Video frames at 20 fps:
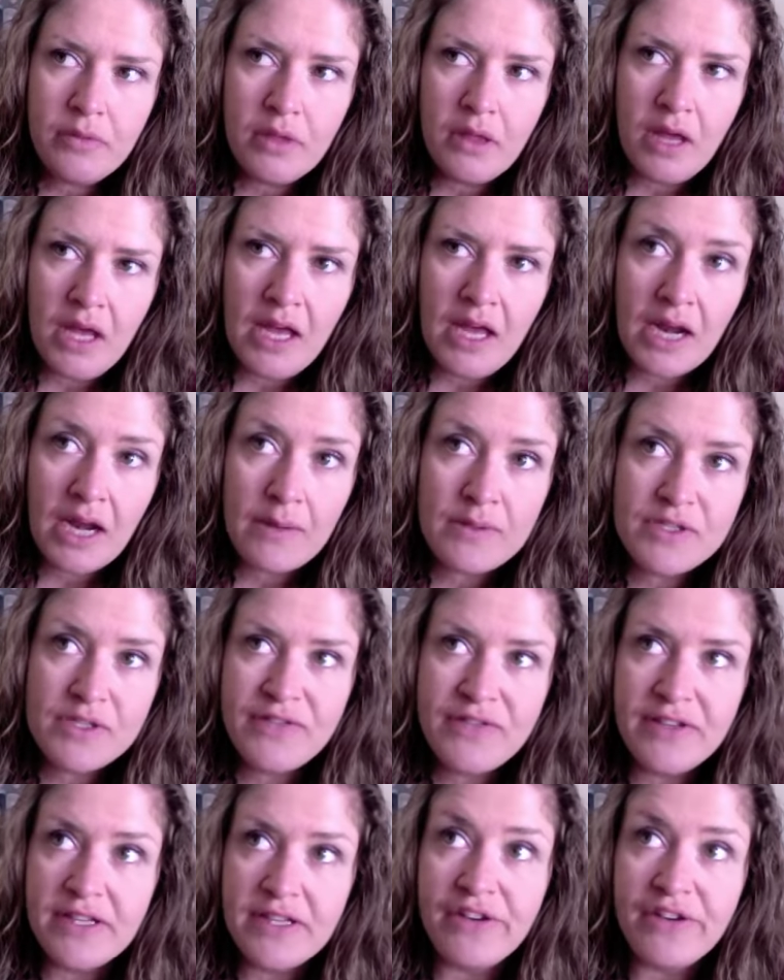And I was
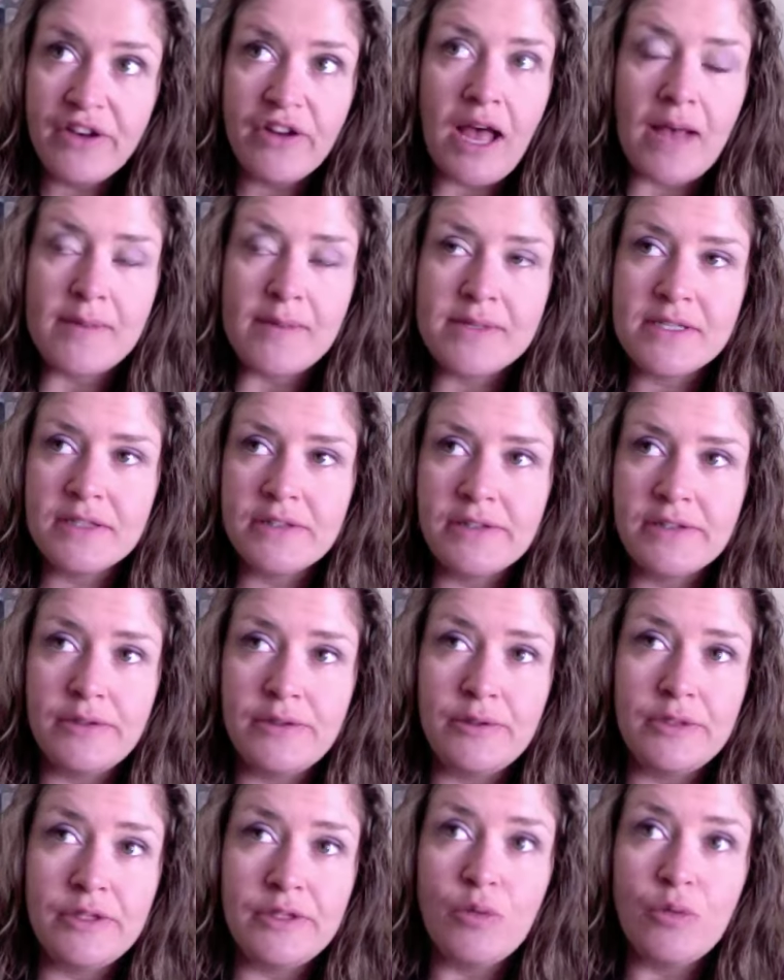feeling
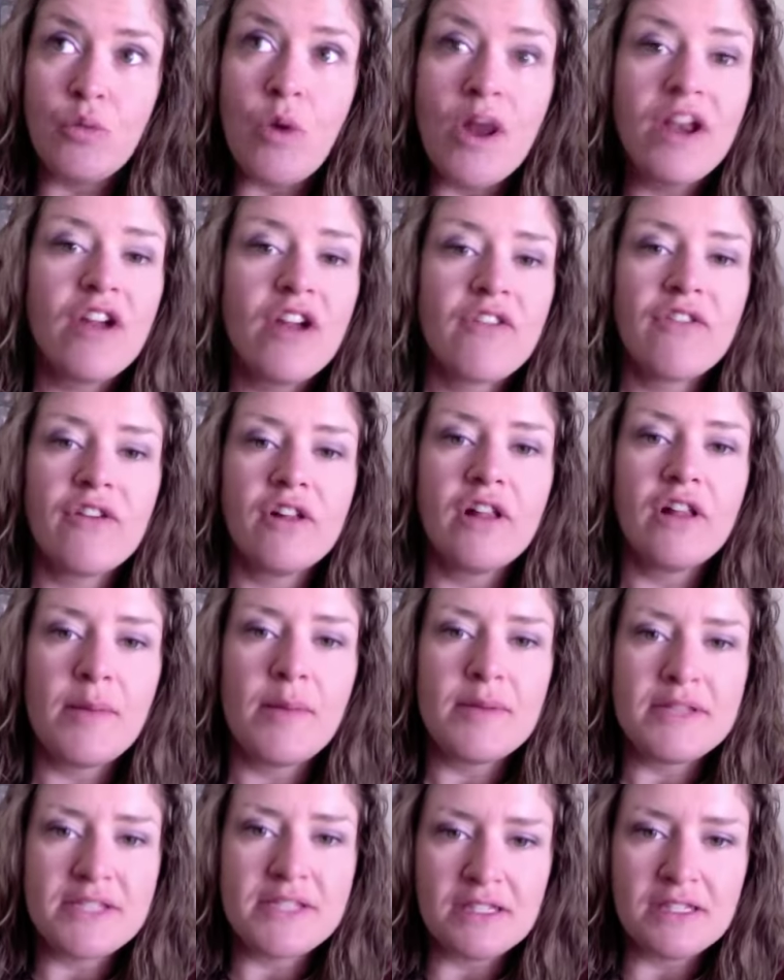absolutely wonderful up
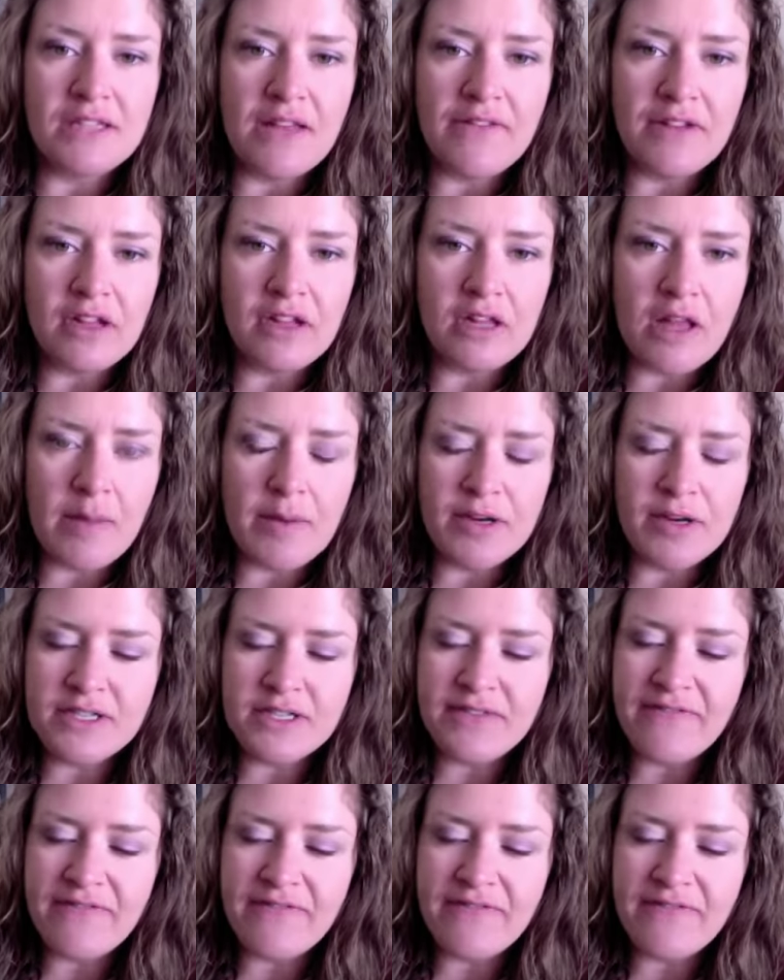until 11 kilometers.